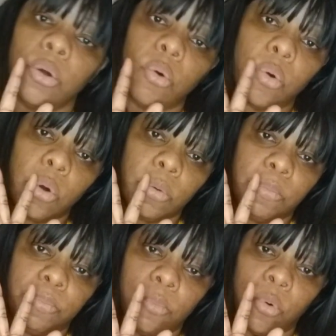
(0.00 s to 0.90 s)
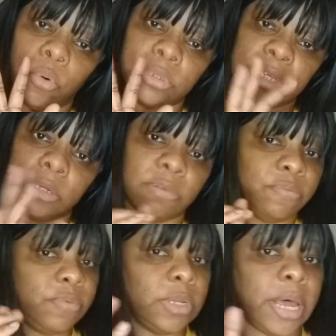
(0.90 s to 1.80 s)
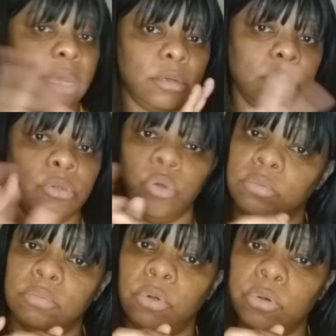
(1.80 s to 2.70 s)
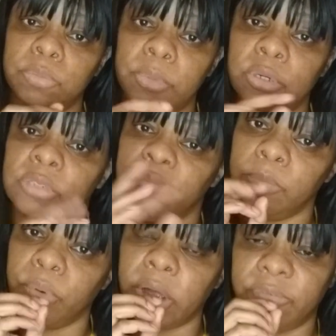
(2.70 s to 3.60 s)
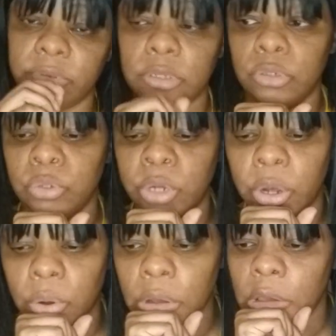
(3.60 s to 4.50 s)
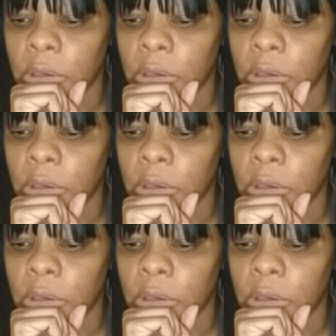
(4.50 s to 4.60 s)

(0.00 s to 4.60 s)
or or dinner for like, you know, those meals for breakfast, you know.